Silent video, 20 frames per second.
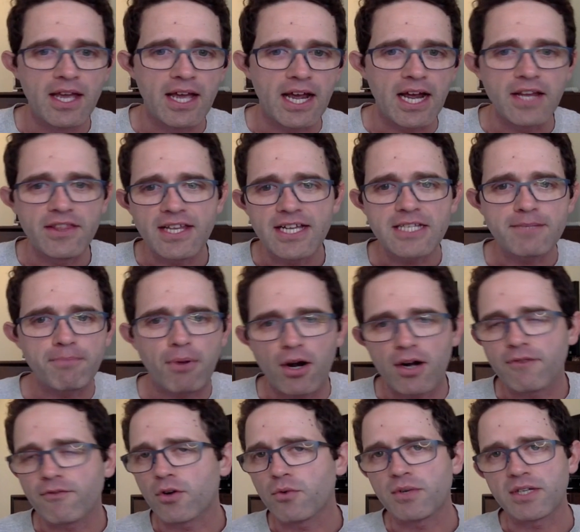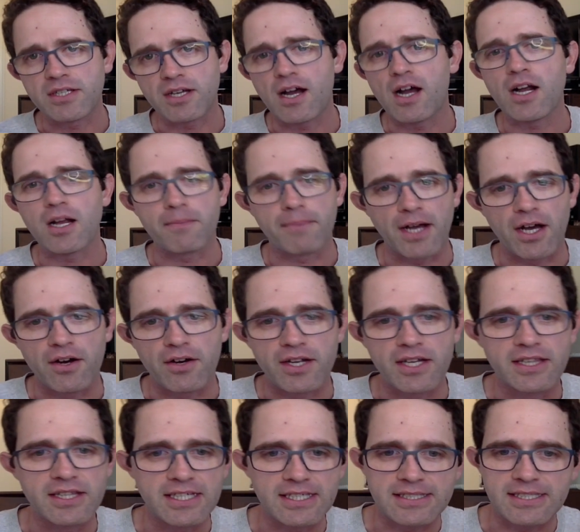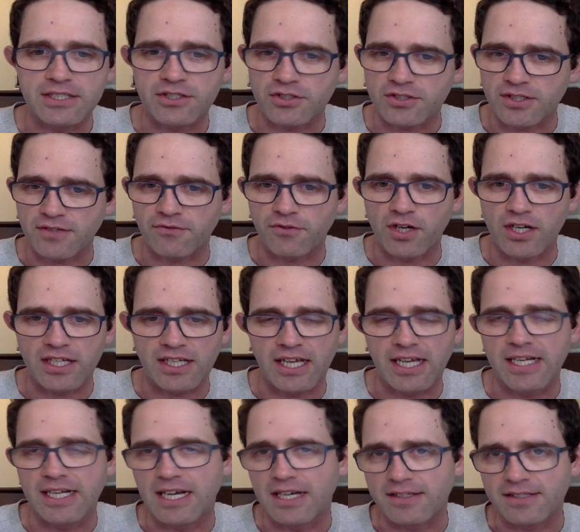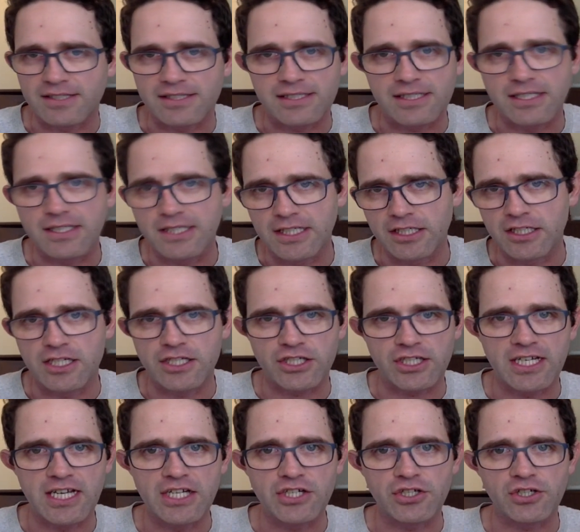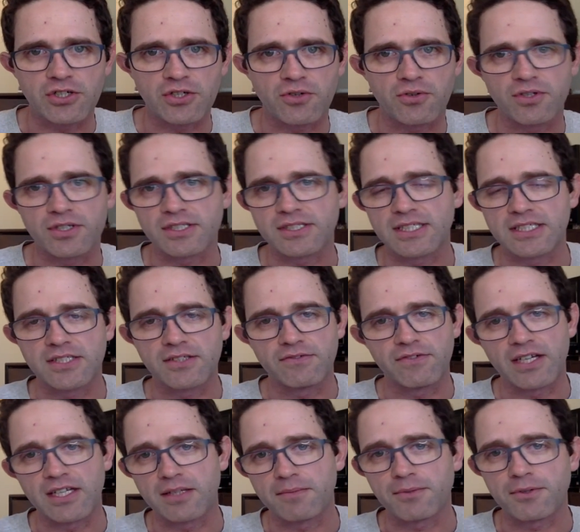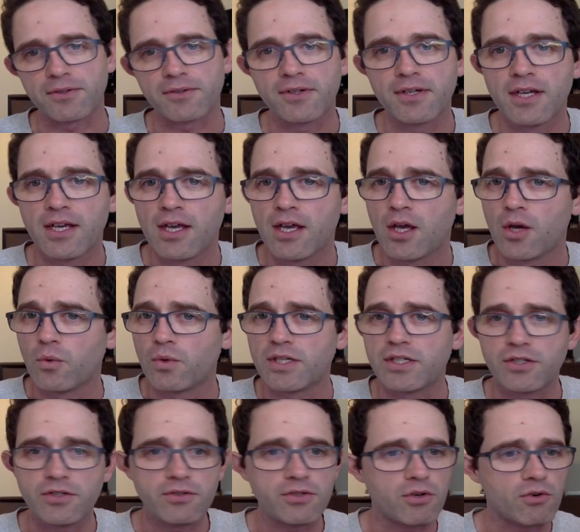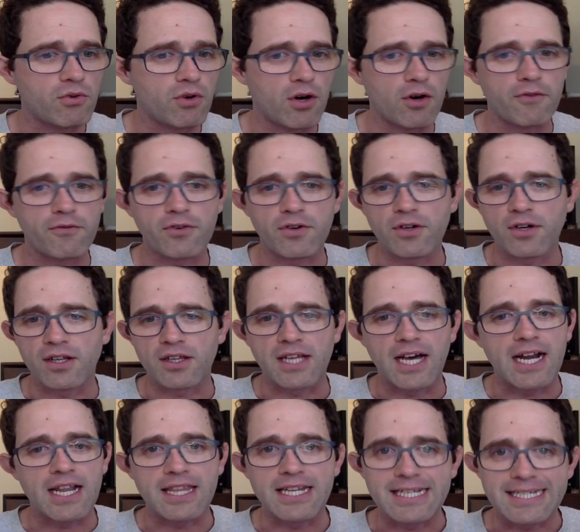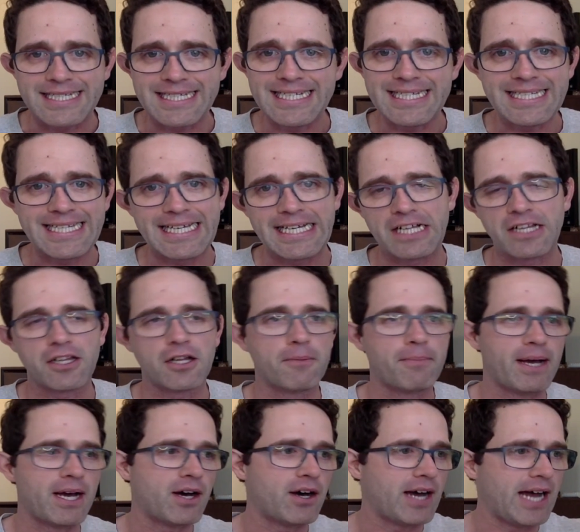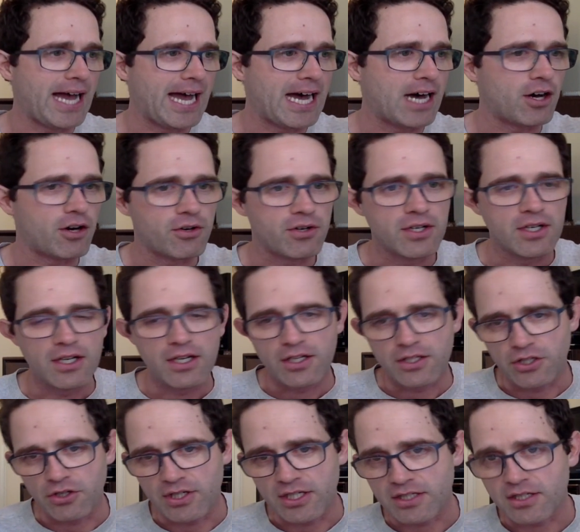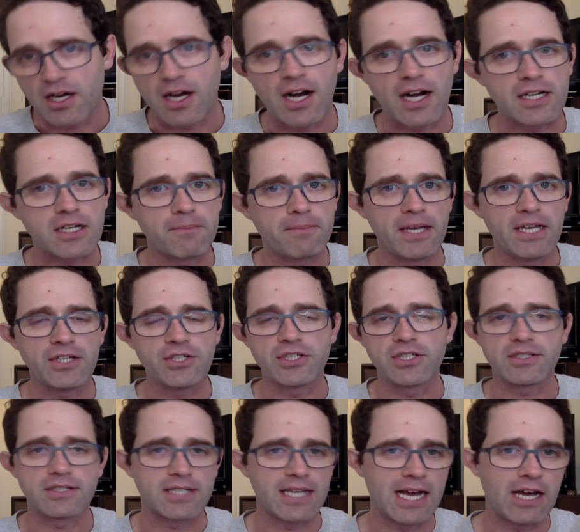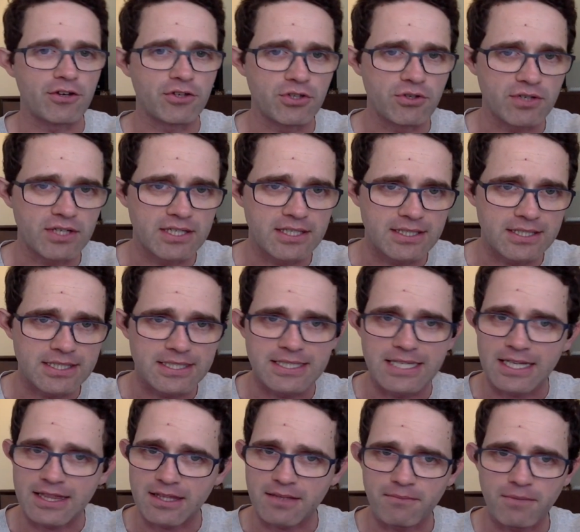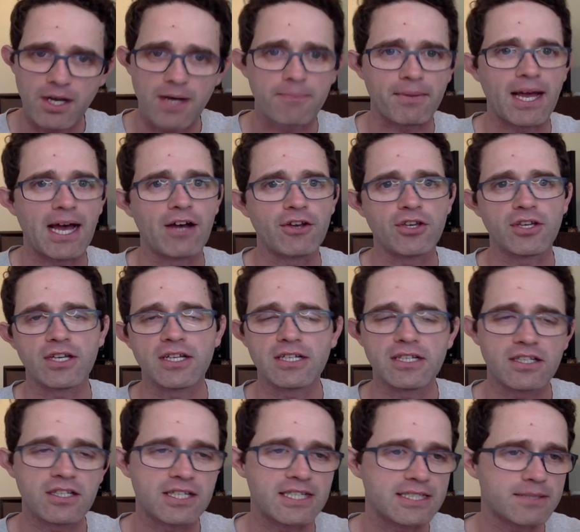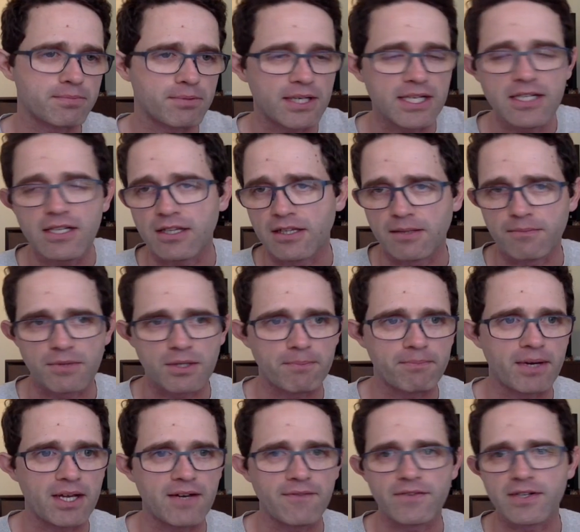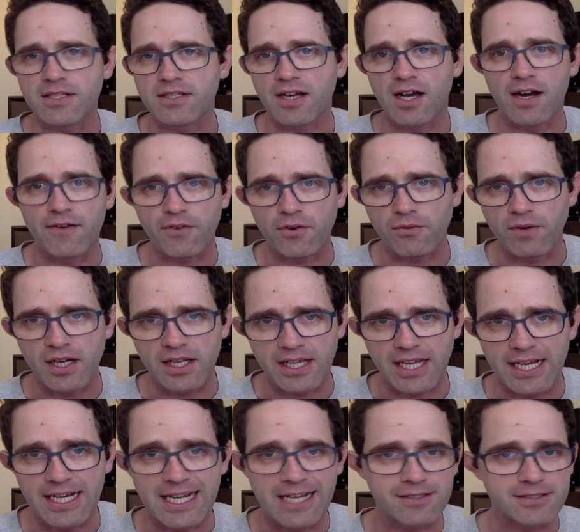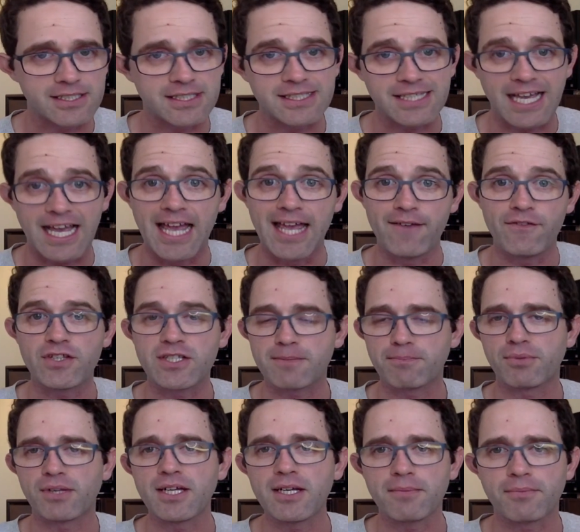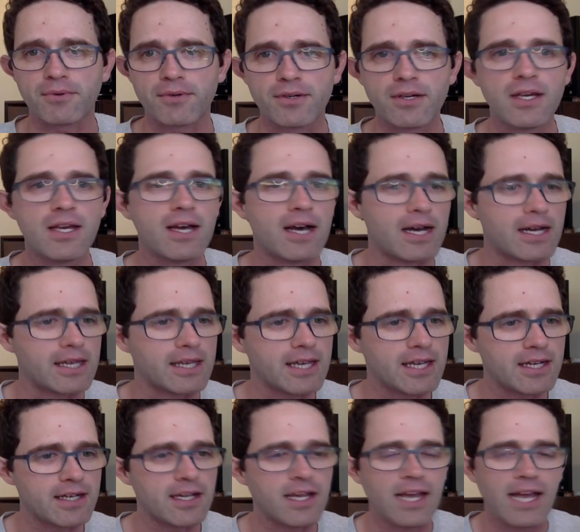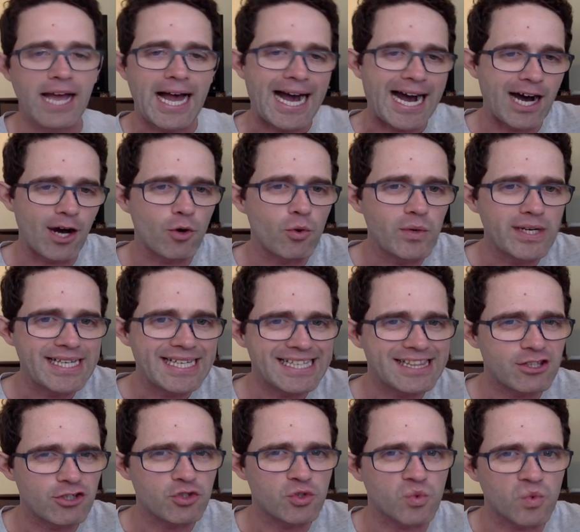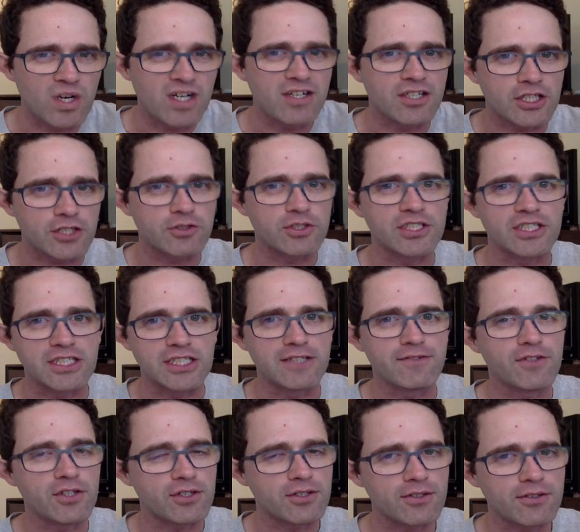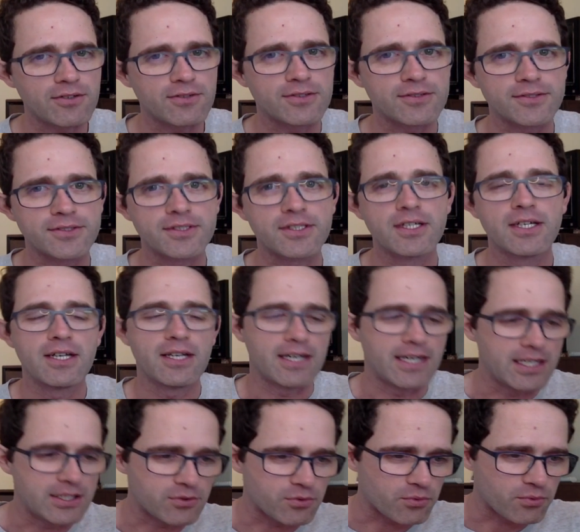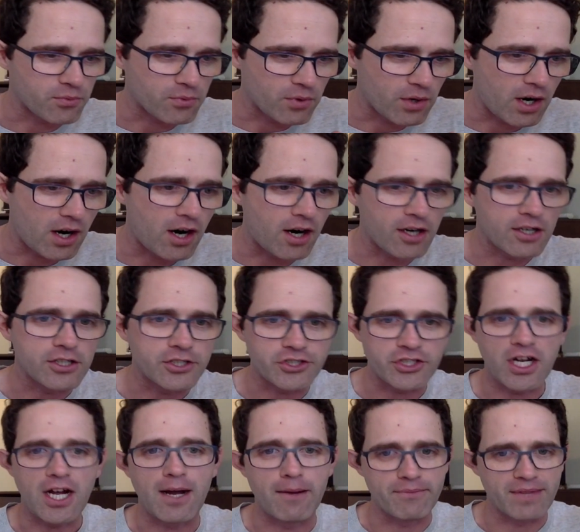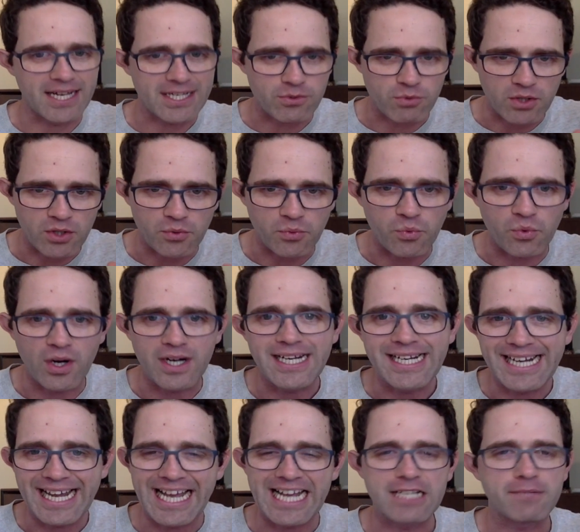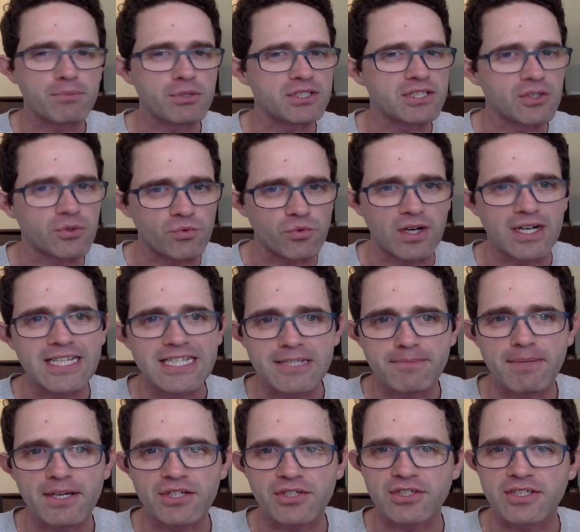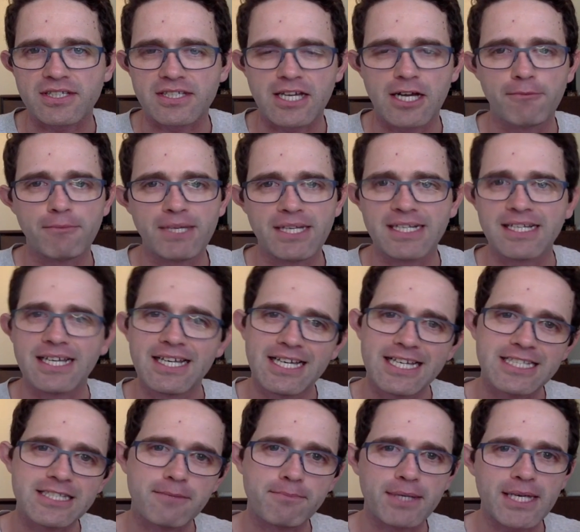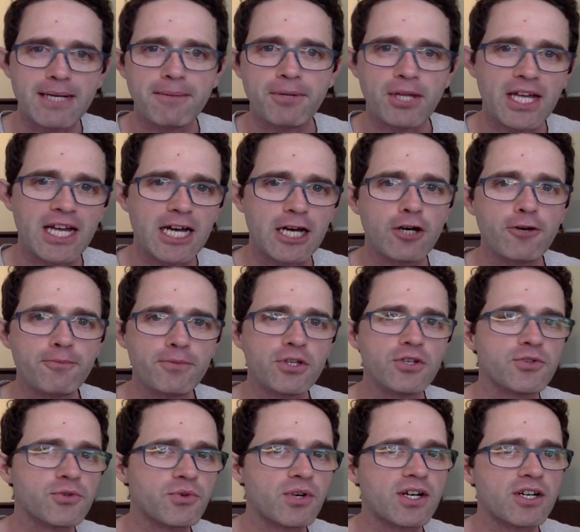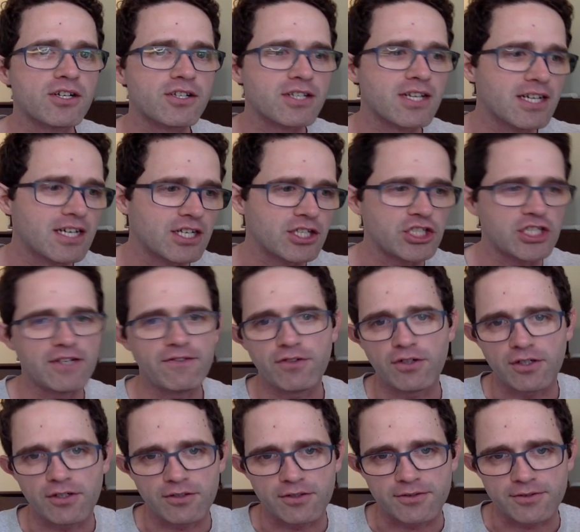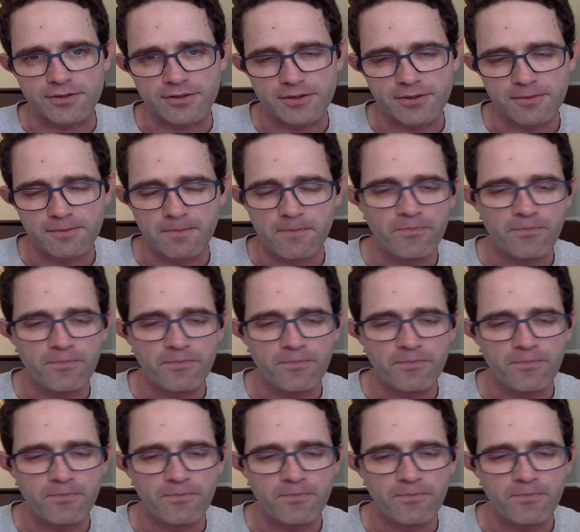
And that's part of what we talk about in the Essentials of Running Gait Analysis Continuing Education course that's available. We do go over a lot of the detail about how you can talk to patients, how you can set them up, how you can explain to them the benefits of a running gait analysis if it's applicable. Again, how we get those runners to achieve their goals is our job. That's where running experts and running specialists come in, is to be able to help those runners achieve their goals.